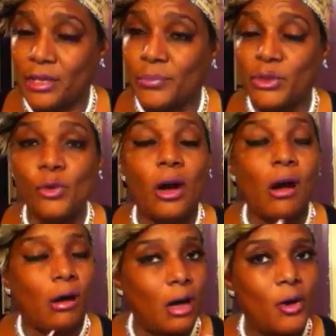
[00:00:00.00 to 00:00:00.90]
Even you
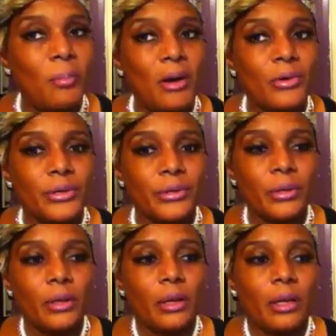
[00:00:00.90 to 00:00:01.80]
are a homeowner,
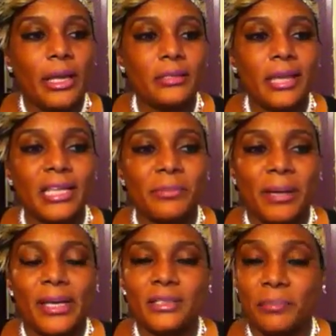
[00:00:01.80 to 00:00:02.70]
it takes
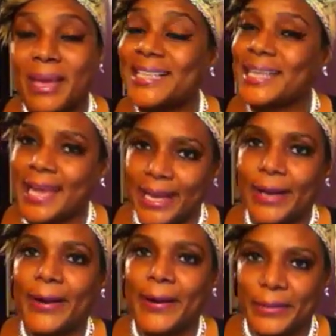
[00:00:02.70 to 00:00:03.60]
money to maintain
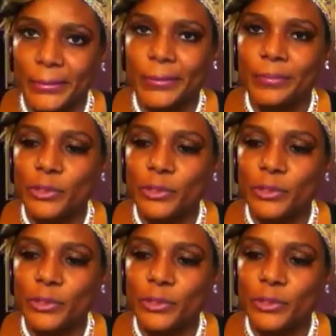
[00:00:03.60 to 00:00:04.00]
a home.